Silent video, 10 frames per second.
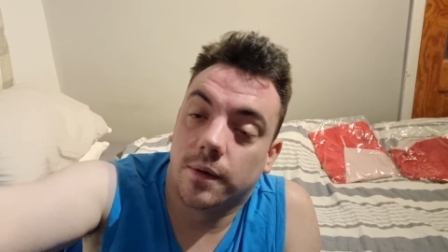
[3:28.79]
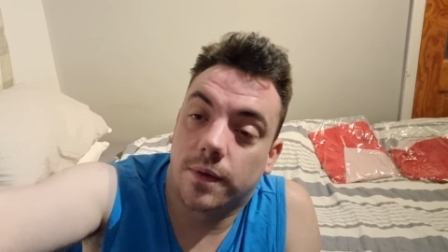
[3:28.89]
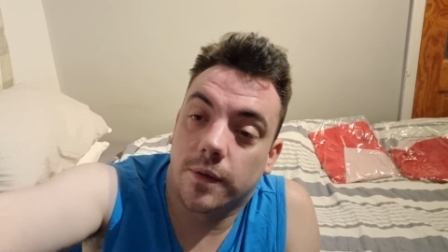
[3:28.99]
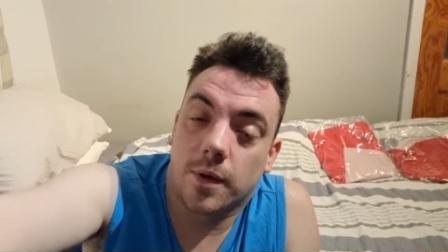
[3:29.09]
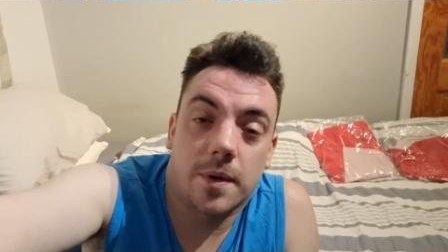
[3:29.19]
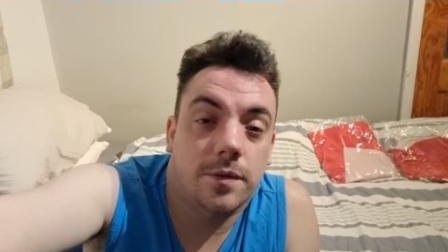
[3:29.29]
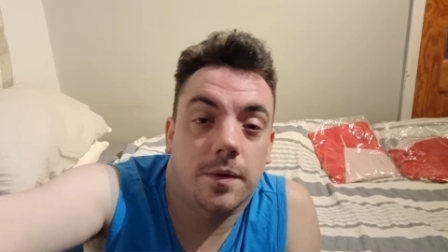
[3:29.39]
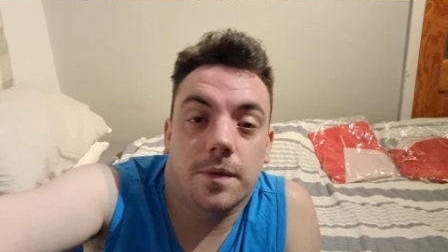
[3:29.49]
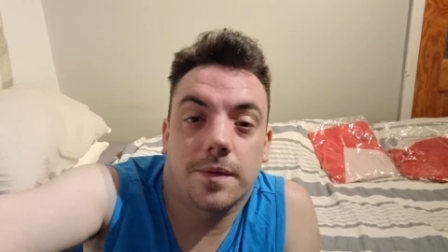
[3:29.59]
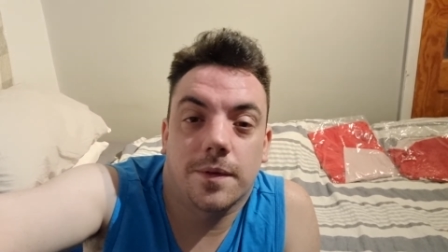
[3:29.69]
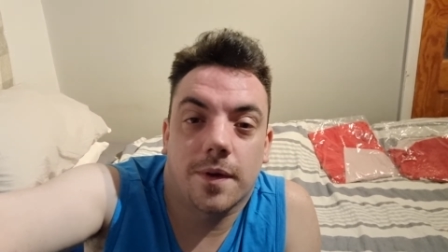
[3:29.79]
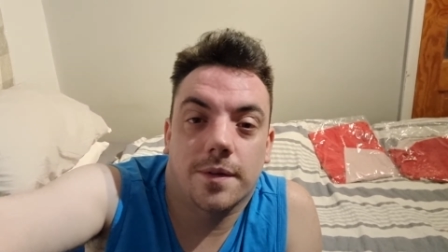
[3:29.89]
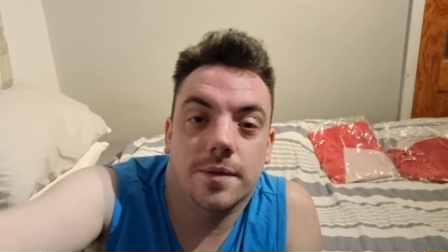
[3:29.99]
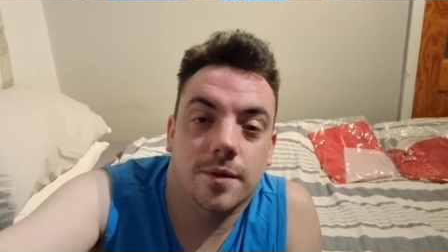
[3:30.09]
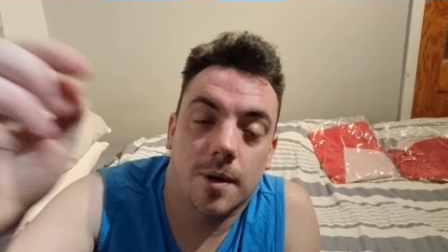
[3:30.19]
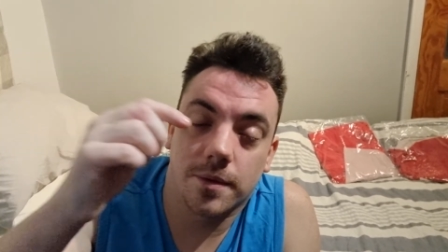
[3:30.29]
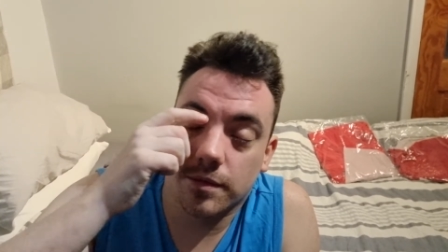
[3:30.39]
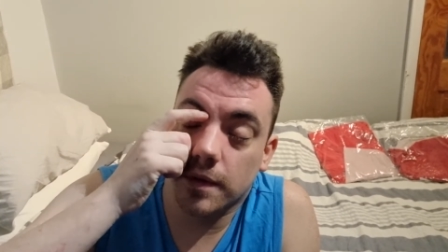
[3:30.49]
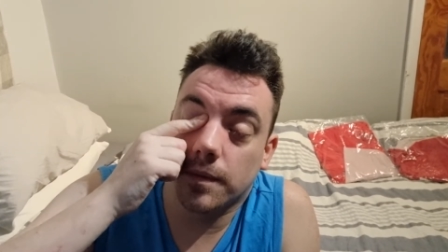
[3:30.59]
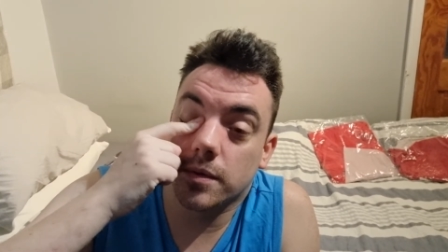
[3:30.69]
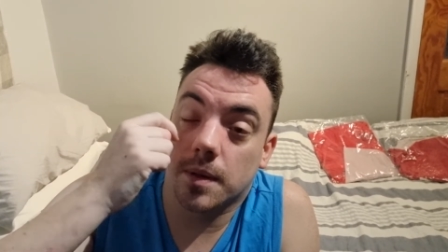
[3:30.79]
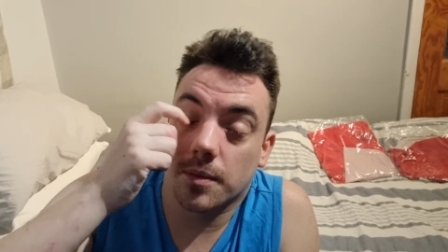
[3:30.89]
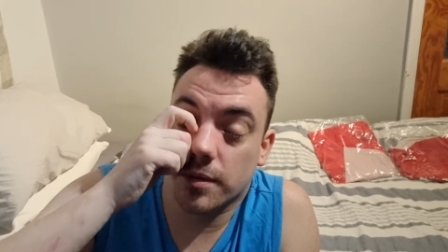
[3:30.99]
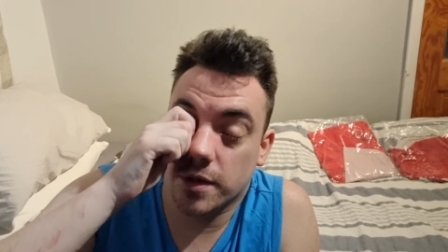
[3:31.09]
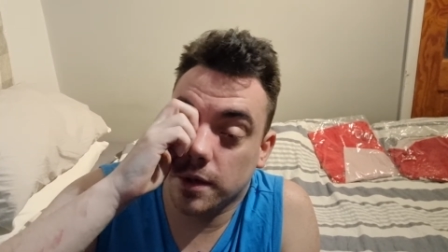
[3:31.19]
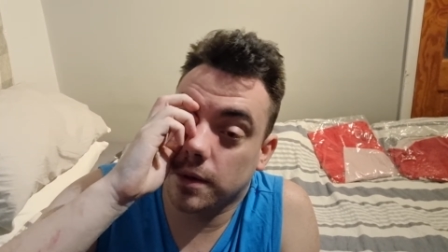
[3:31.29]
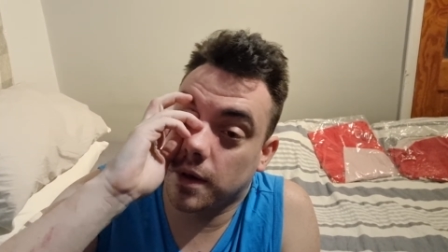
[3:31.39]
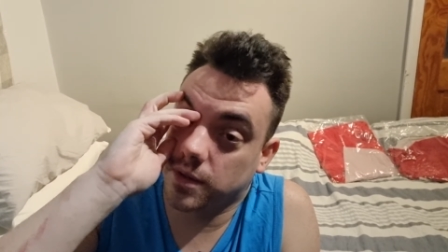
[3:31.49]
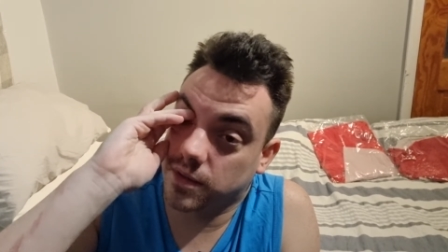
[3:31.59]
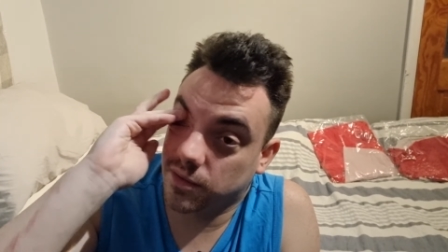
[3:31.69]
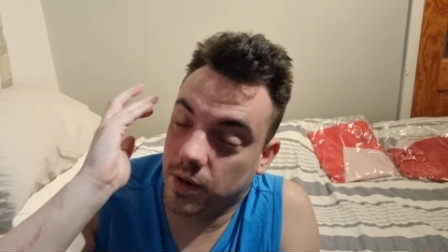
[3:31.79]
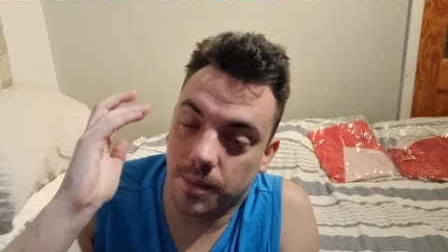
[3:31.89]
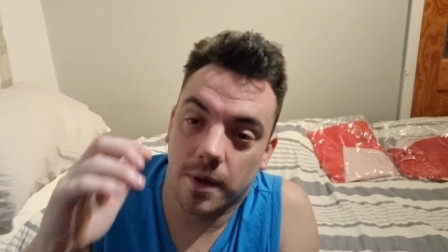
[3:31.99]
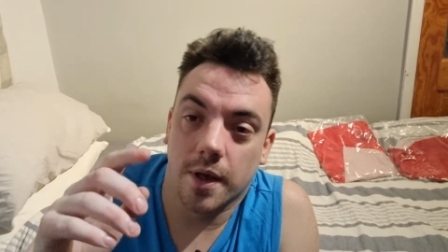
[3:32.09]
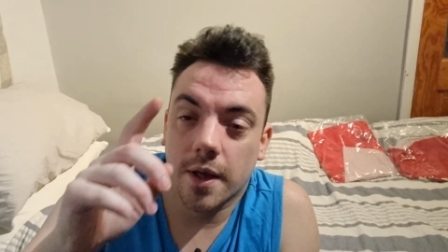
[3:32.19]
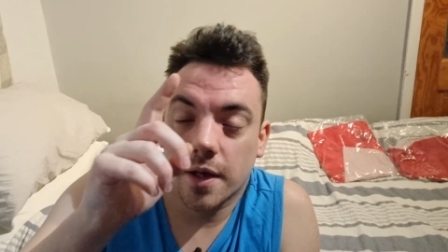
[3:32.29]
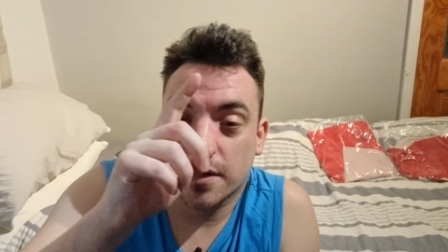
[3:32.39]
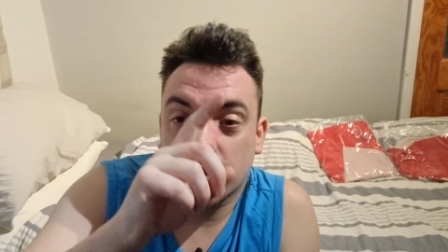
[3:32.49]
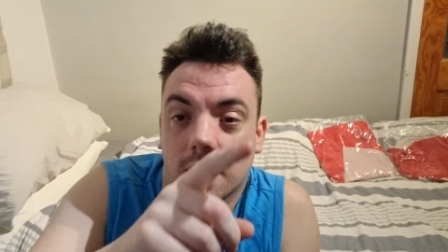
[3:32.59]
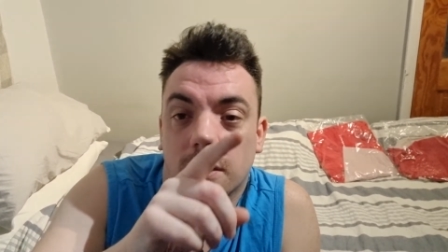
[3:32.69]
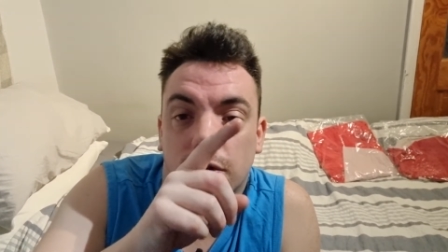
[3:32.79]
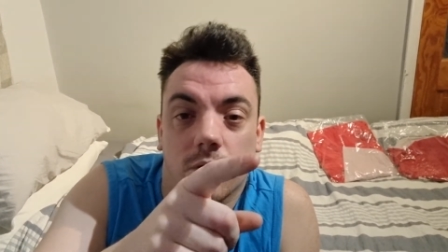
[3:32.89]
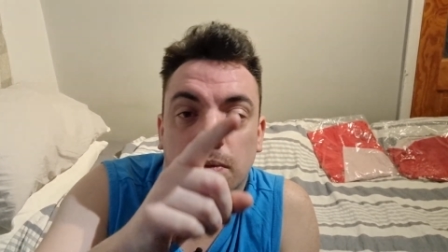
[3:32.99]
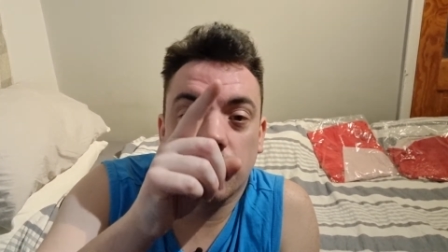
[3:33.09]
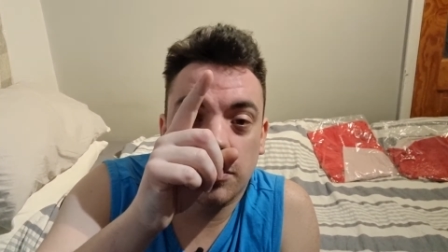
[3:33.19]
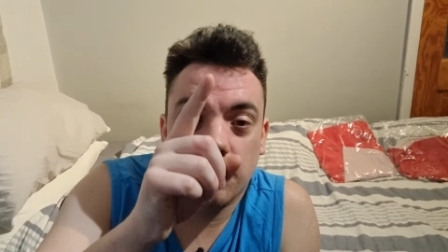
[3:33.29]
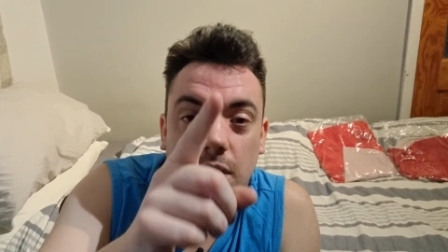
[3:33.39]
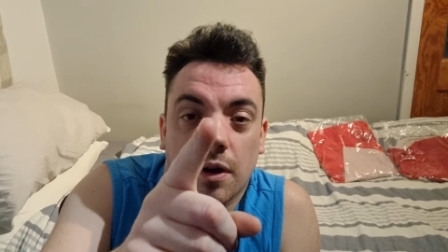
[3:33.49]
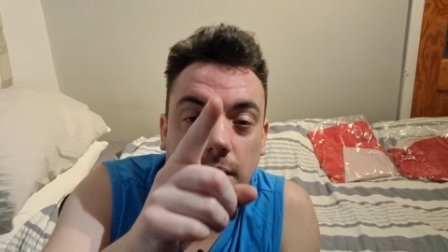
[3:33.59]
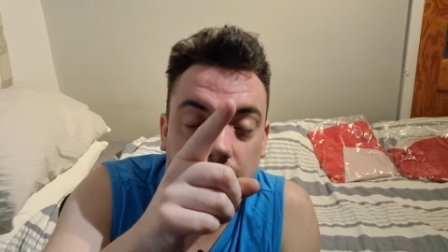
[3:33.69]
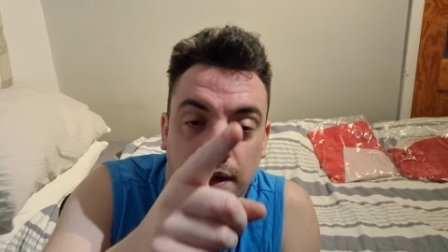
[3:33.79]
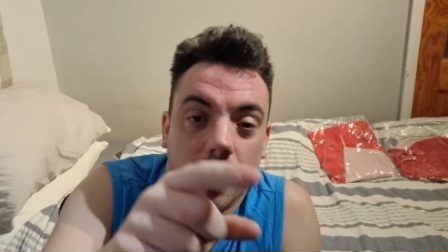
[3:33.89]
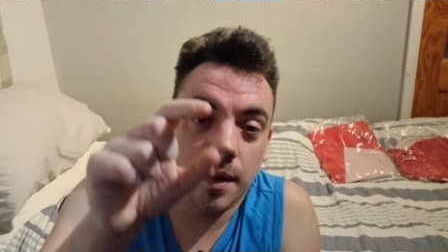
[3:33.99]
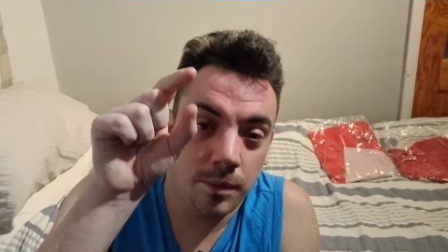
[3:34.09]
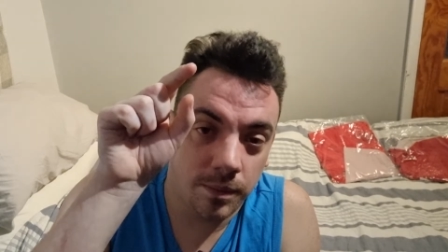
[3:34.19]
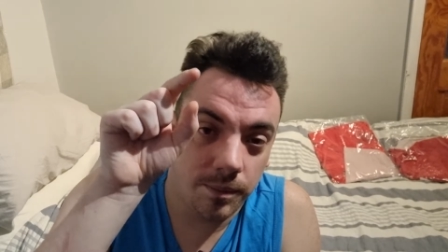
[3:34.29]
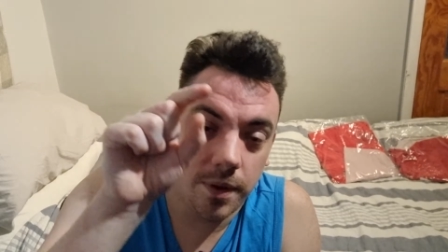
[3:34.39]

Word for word: Thank you very much for the 55 subscribers. Really fortunate. I appreciate you guys subscribed. Stay tuned straight after the game.